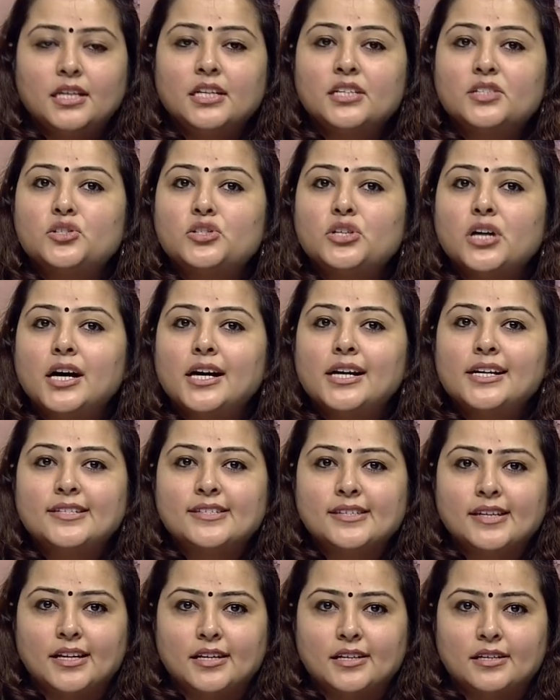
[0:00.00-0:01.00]
they are
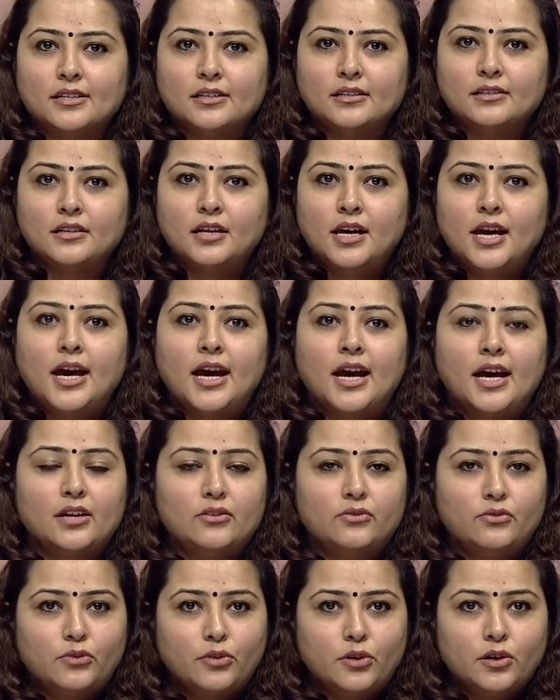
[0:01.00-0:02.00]
child centered,
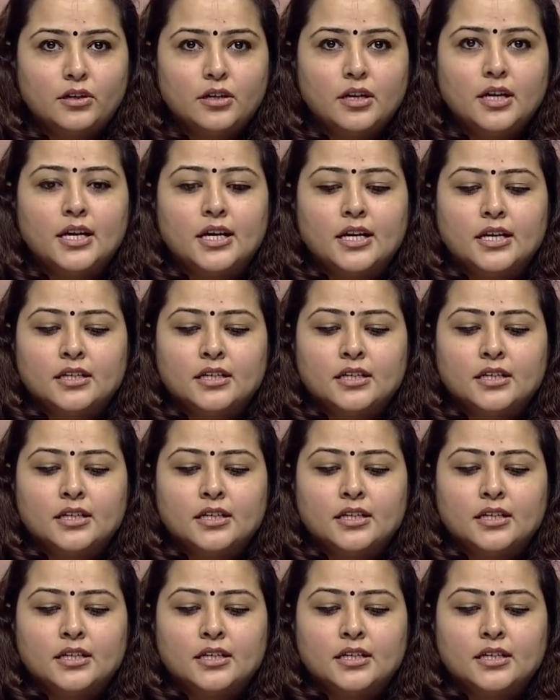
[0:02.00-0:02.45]
and for